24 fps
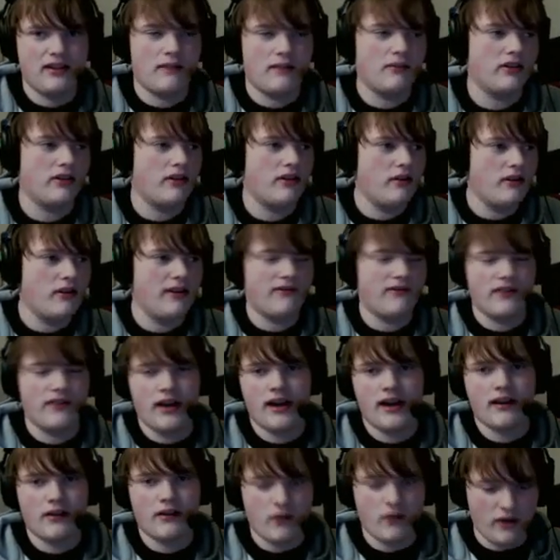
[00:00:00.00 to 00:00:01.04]
down below. If
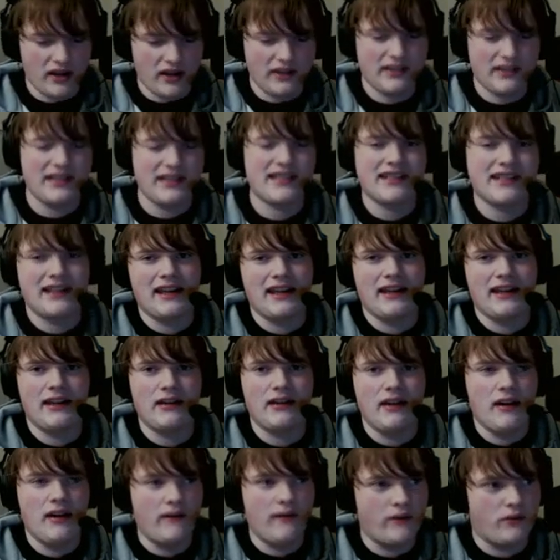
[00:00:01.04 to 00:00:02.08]
not, go ahead and dislike it.